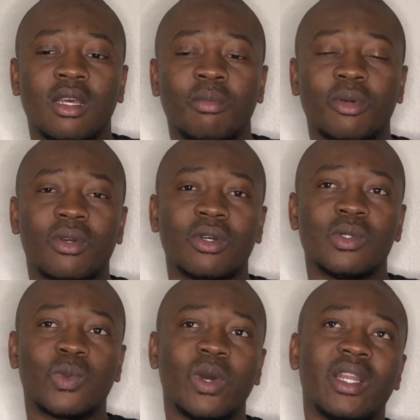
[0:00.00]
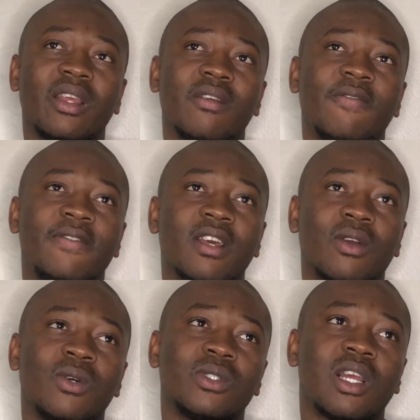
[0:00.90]
Because what if the
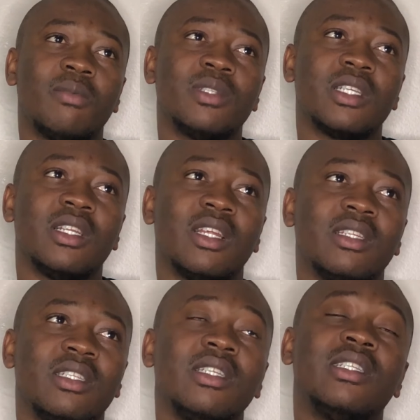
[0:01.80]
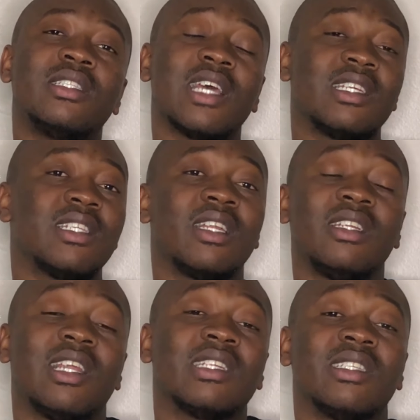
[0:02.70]
coach comes in and he decides that he
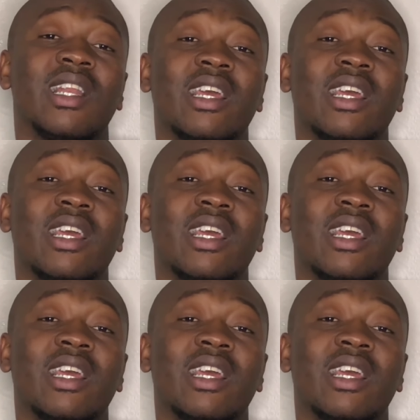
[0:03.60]
doesn't